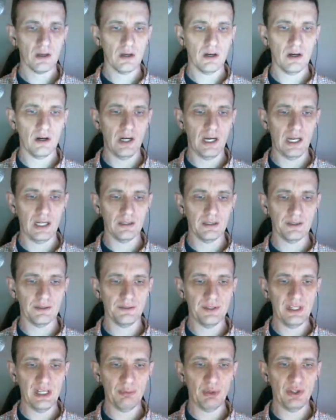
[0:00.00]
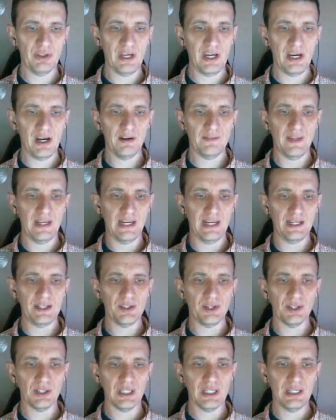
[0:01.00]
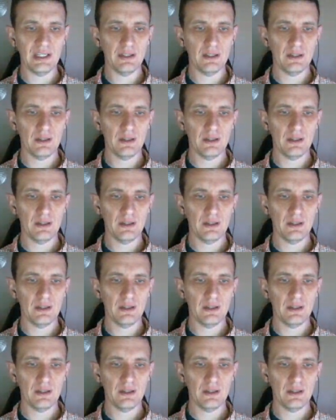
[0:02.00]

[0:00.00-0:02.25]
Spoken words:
All right, a little nibble there, and then it took it.